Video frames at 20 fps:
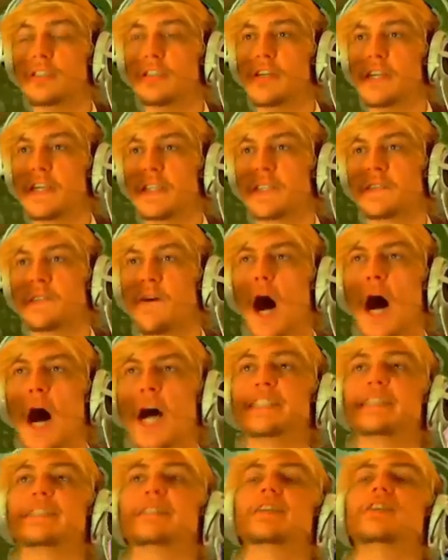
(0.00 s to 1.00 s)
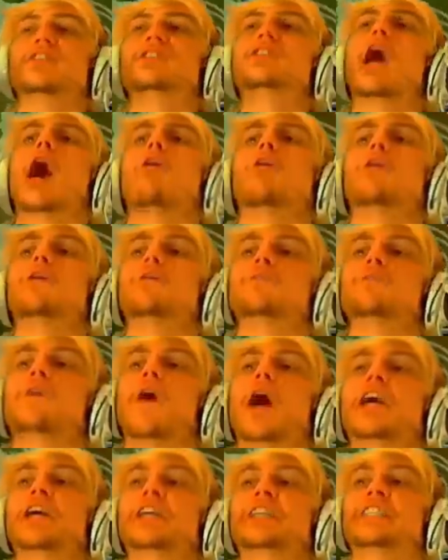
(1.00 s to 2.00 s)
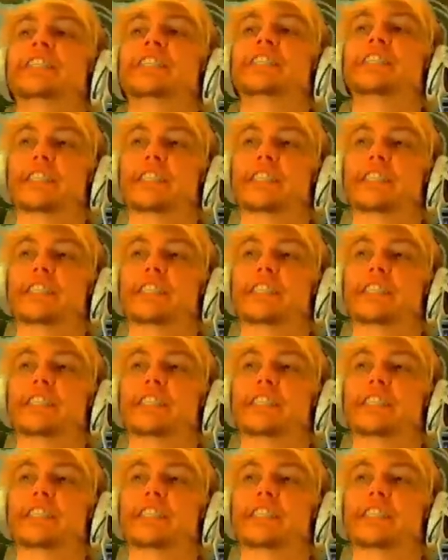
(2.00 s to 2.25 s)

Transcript: This fight is our fight.